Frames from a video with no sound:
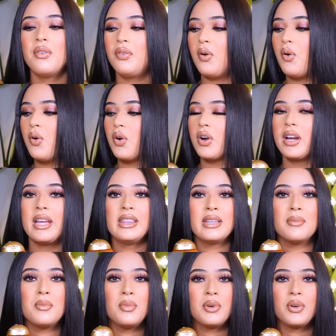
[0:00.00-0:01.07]
for in the
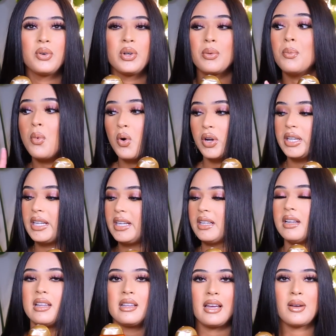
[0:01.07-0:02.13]
mor morning
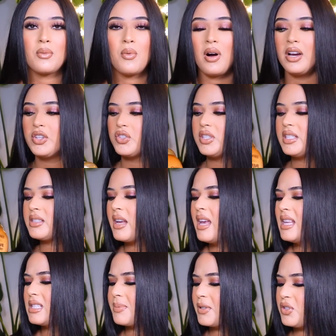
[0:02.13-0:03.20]
like washes,
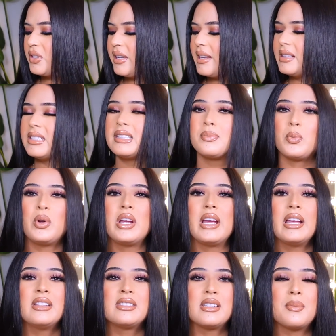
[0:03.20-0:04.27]
especially in the spring
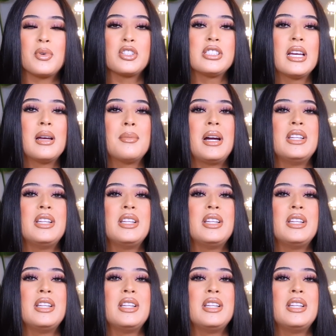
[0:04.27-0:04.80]
and summertime.